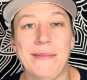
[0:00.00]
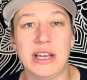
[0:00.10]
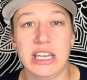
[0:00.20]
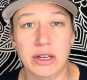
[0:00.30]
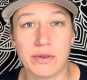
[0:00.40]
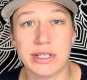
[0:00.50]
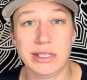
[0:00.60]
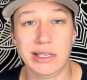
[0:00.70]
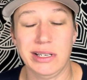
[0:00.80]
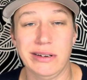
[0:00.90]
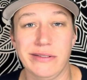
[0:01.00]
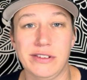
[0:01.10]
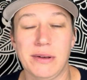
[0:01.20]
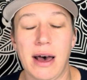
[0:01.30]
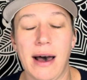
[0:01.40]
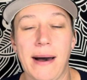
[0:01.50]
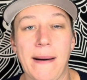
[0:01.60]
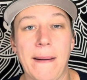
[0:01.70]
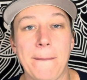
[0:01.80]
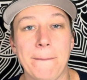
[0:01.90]
he received,
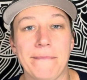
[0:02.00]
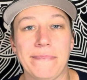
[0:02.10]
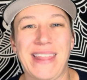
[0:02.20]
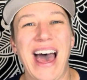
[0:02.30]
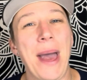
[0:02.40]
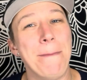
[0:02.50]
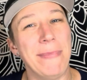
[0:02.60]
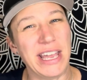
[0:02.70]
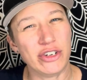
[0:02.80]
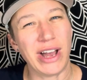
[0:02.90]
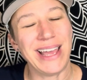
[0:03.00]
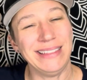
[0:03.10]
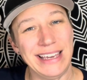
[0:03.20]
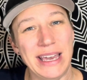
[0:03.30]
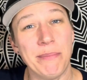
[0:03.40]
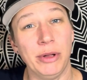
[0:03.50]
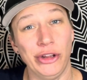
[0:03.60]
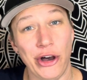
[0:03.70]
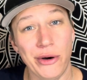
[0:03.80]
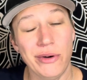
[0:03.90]
I may try and link it
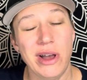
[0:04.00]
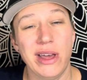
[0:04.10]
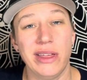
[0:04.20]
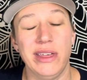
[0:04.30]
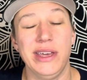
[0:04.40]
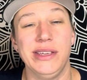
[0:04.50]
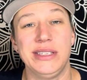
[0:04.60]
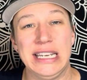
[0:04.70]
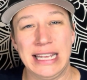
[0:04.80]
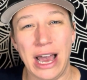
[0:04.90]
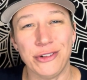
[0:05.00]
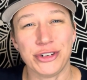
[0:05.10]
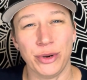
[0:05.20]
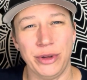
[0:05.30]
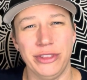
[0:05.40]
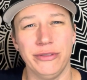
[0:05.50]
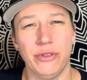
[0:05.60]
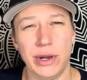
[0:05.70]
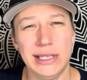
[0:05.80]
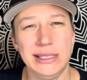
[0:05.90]
below, his encounter with the
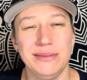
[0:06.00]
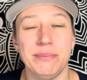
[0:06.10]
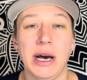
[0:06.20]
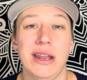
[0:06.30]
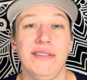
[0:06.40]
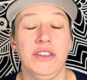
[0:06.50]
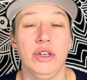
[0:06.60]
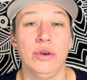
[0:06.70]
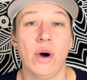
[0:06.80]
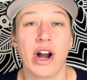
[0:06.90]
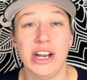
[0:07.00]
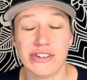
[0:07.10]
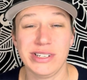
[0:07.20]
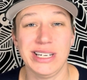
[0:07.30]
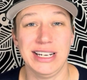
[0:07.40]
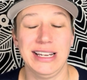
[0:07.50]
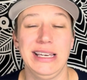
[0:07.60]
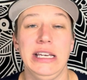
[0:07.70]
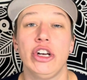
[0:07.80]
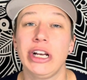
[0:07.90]
voice. But if you are interested in
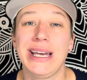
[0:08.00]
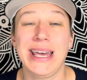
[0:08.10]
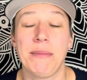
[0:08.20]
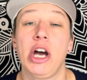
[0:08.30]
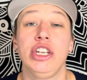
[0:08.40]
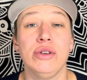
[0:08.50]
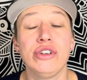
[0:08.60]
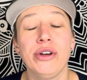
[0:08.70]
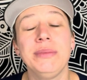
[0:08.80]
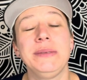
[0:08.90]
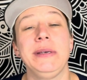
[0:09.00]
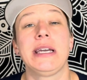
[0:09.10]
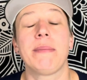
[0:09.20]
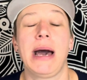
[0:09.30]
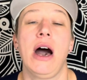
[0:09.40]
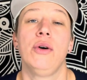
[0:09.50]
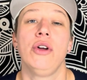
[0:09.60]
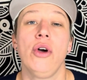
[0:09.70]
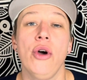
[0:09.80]
hearing him on YouTube speak about